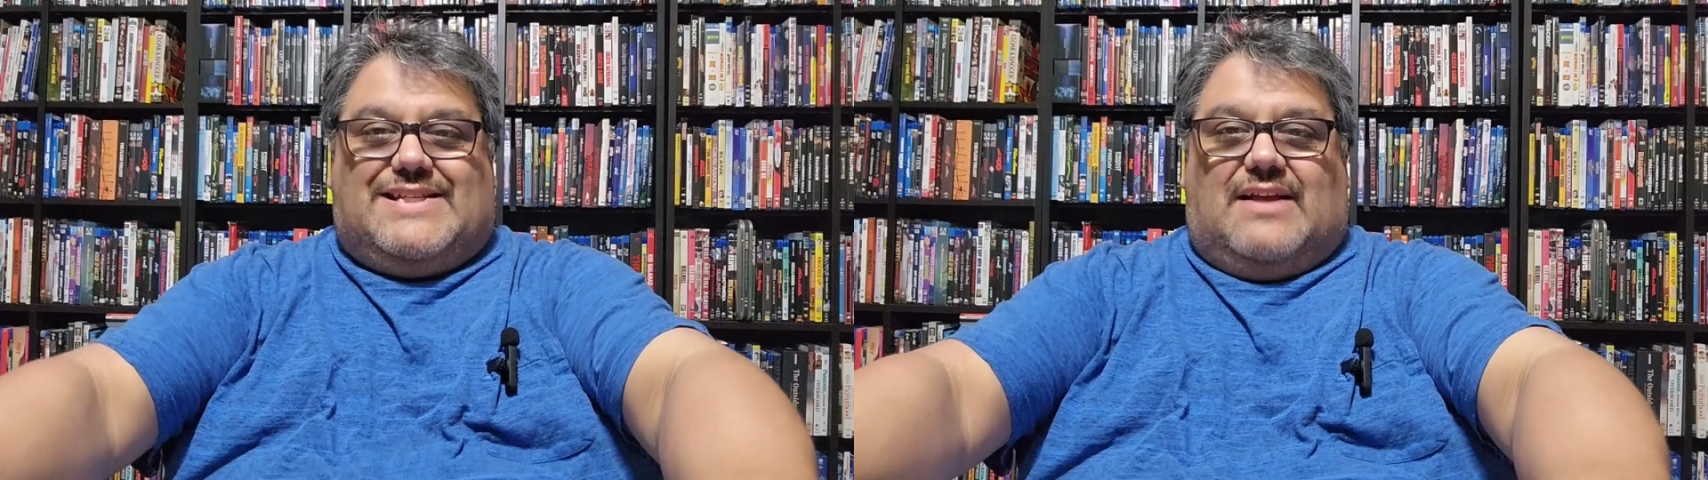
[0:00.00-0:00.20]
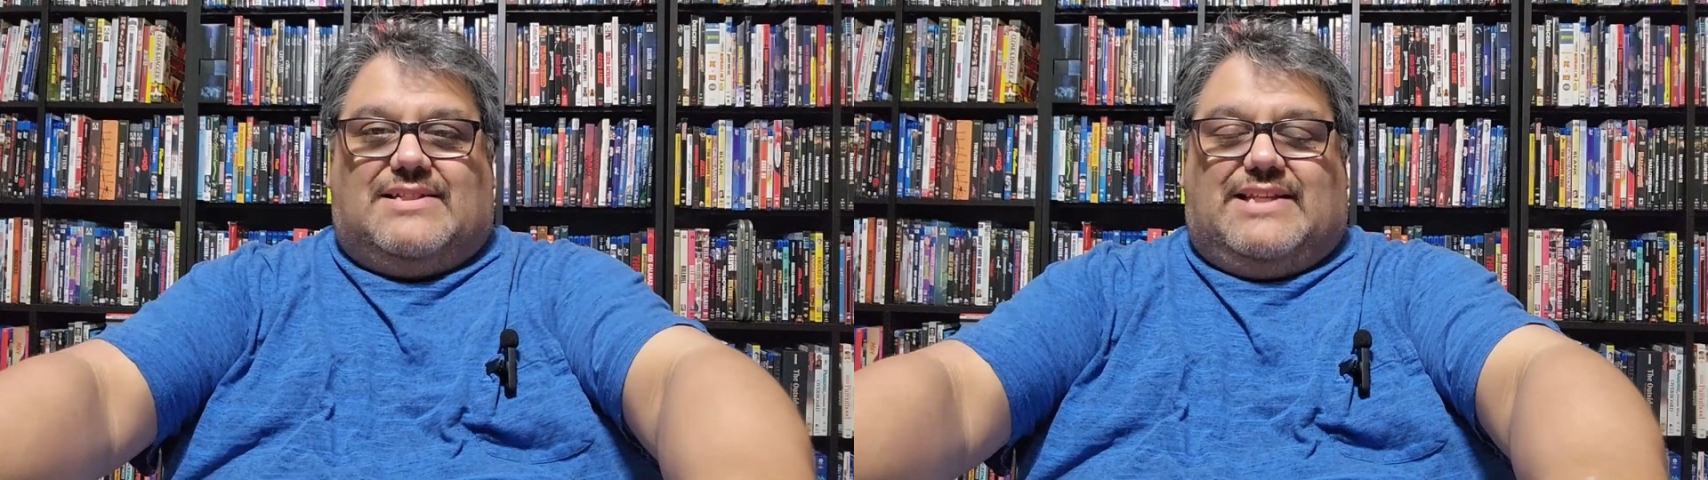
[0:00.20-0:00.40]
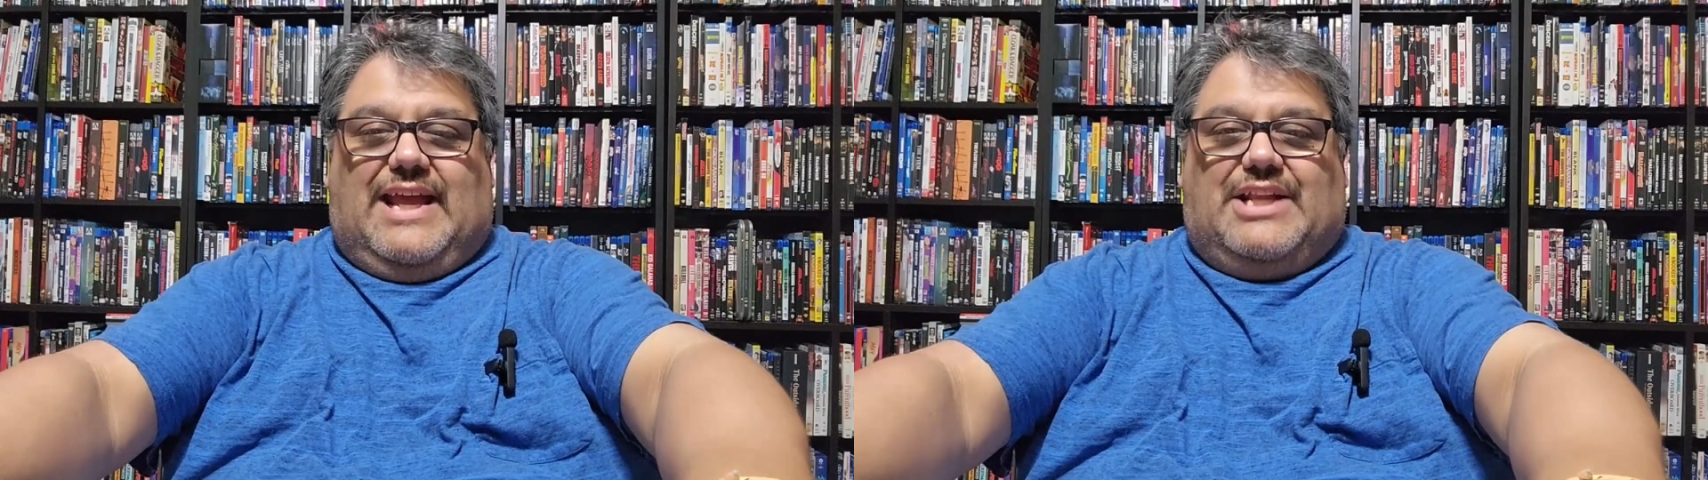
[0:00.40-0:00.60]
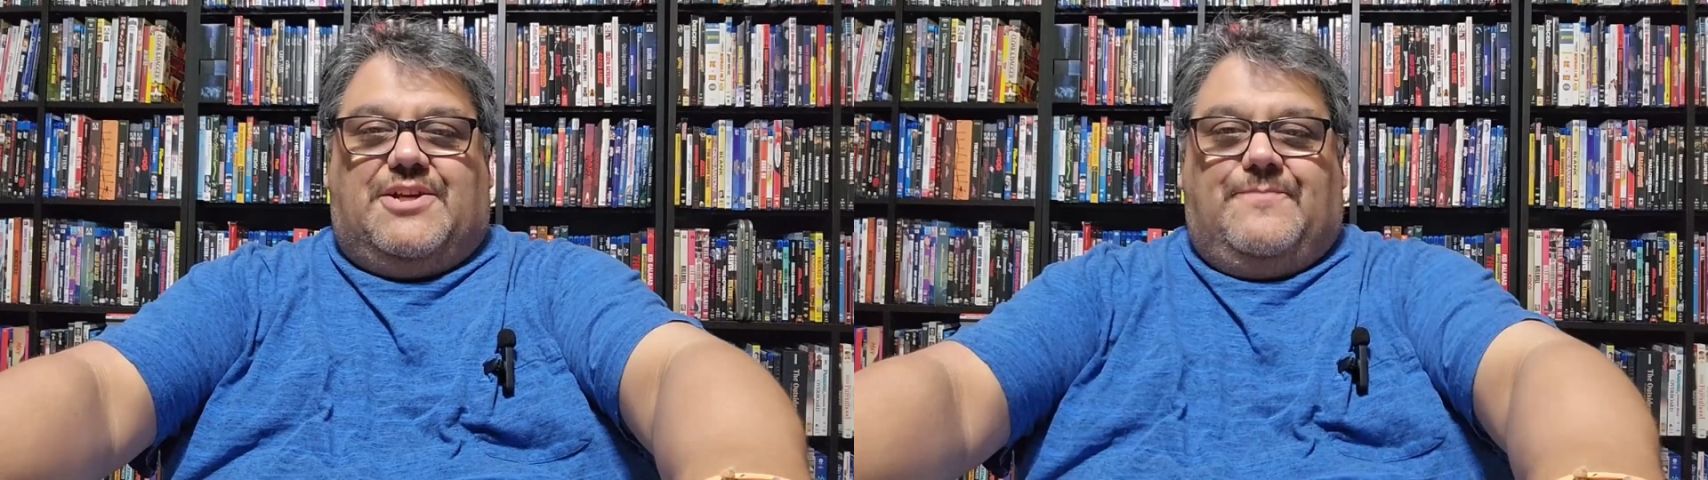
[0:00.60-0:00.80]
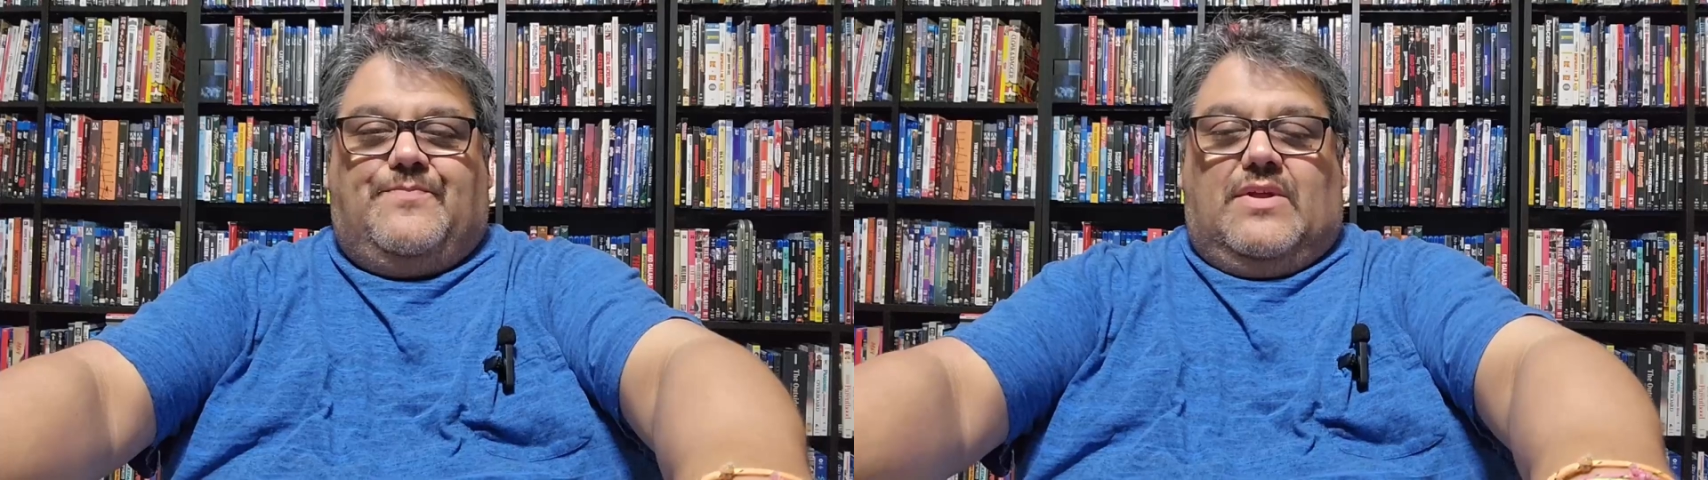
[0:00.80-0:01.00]

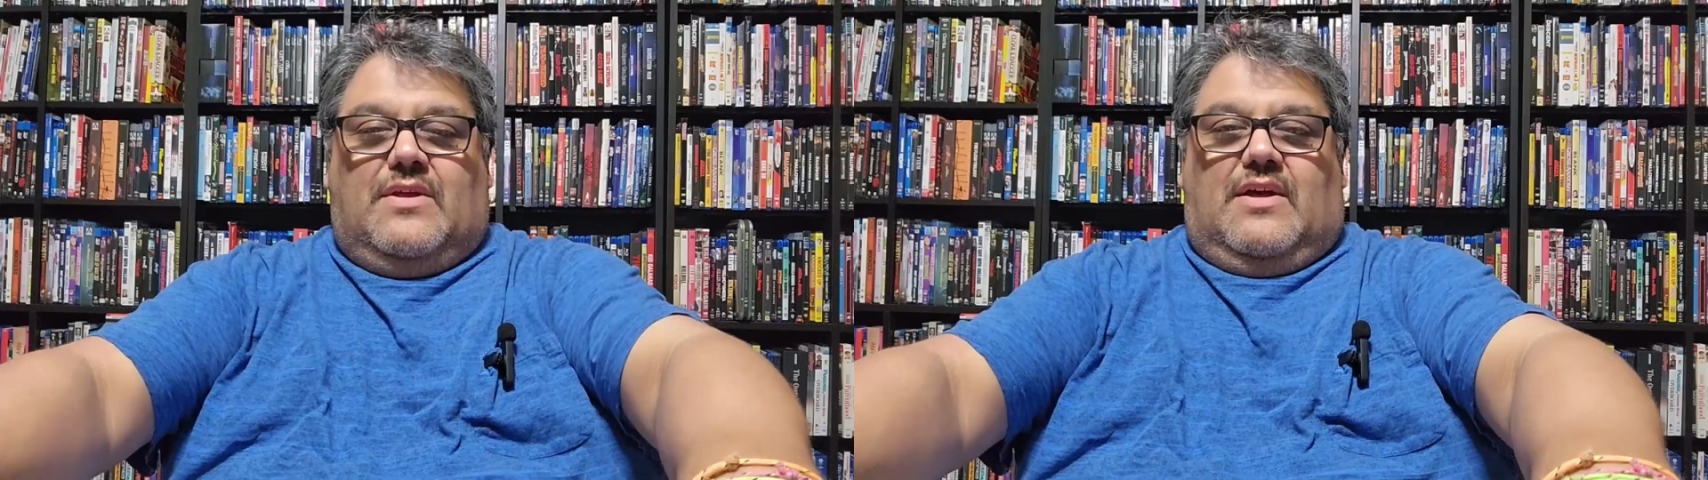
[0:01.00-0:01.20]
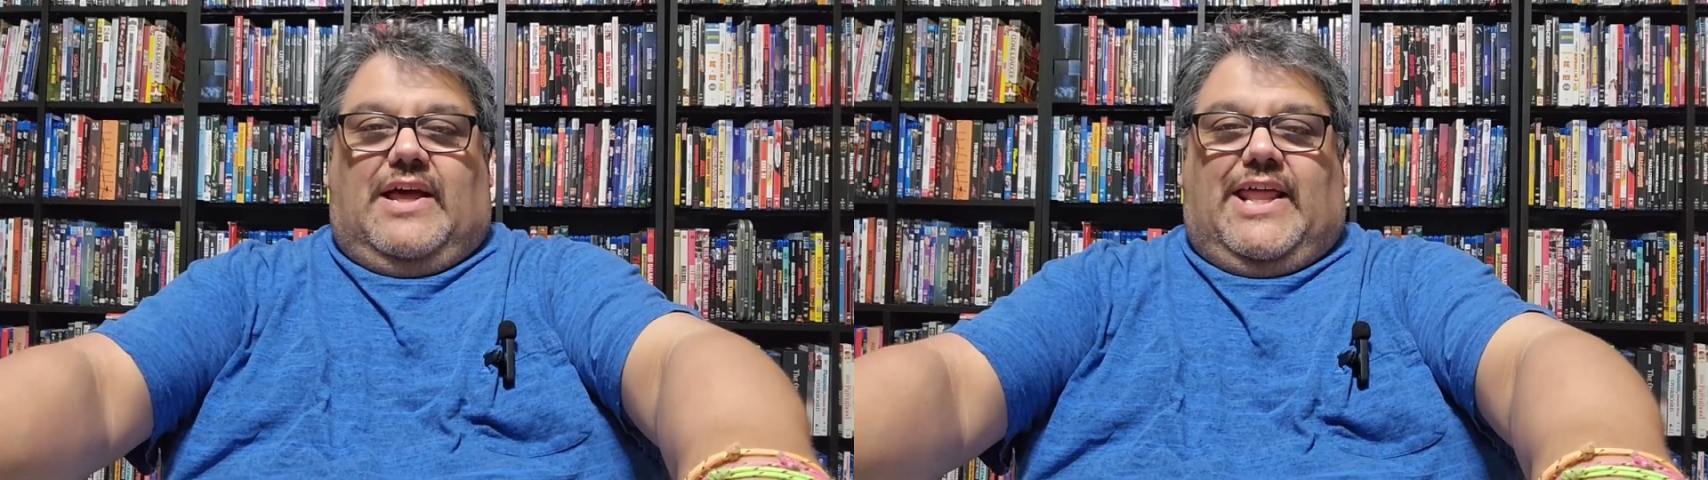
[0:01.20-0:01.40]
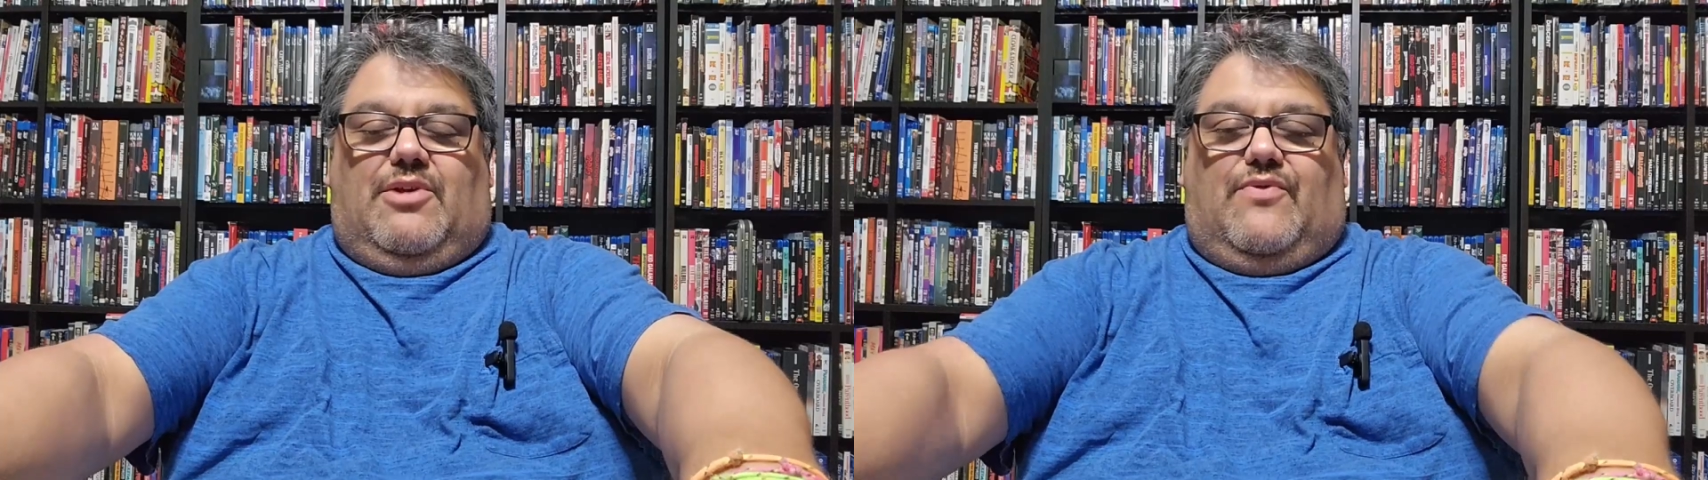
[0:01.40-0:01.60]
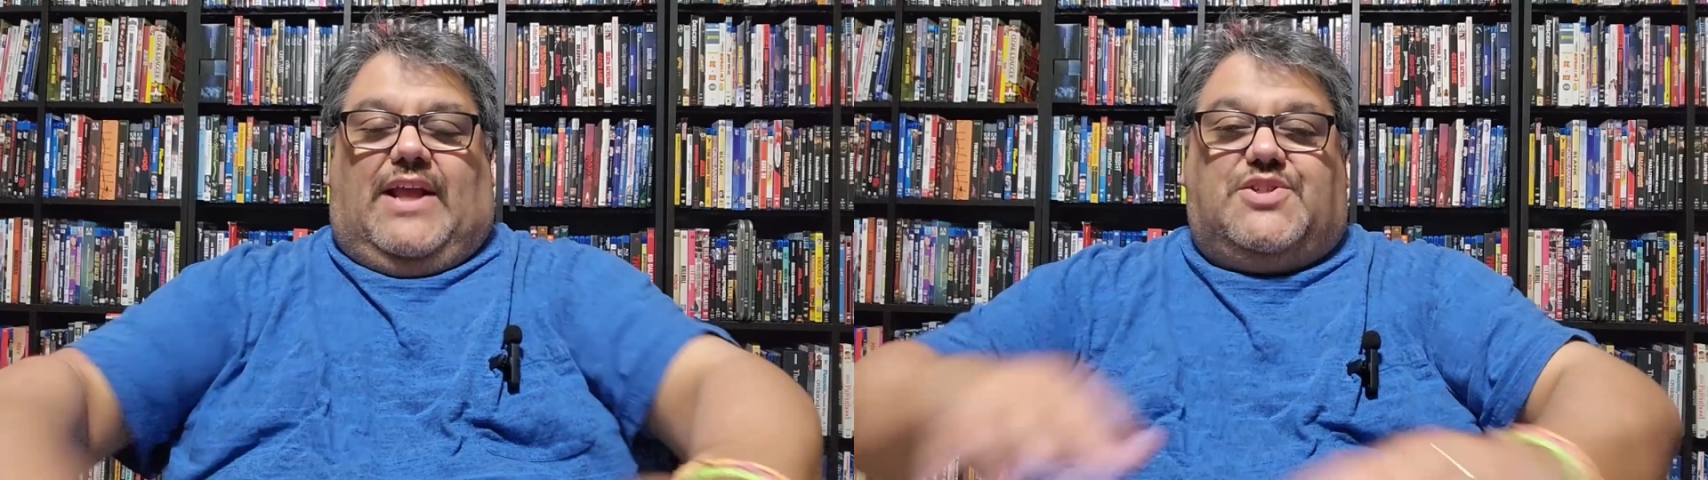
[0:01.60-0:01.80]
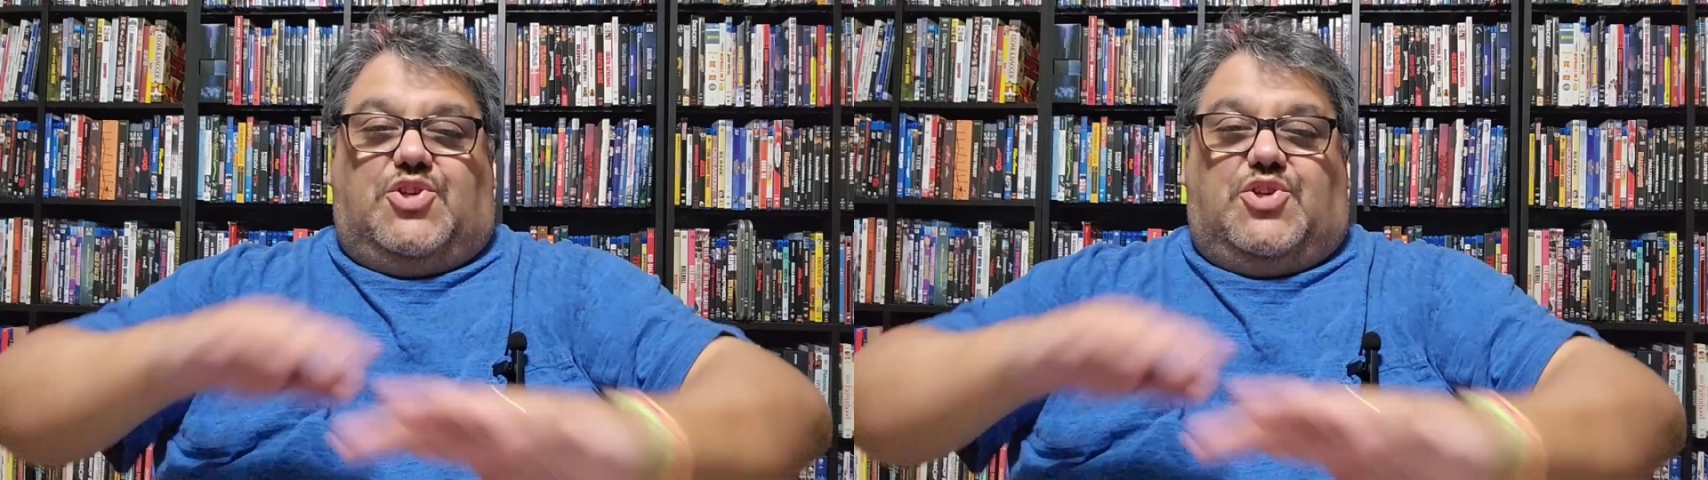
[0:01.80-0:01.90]
soundstage and everything.